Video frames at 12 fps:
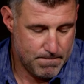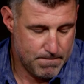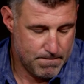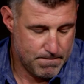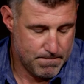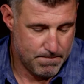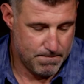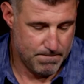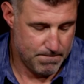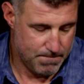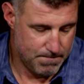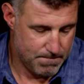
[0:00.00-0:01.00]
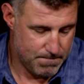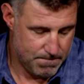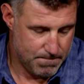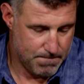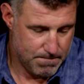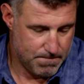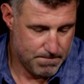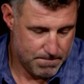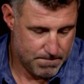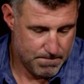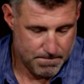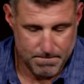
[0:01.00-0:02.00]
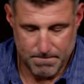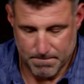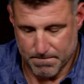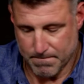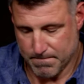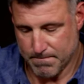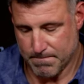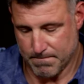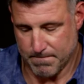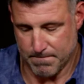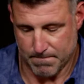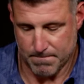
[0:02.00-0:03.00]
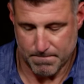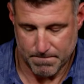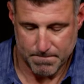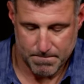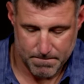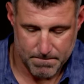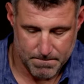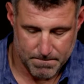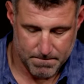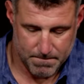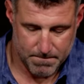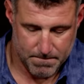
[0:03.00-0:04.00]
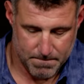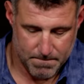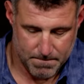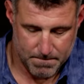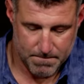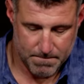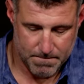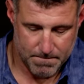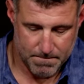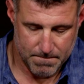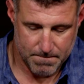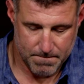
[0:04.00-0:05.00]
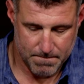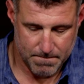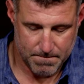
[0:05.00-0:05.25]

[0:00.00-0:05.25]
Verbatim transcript: it was 4th and 4 from there, 42. What was the rationale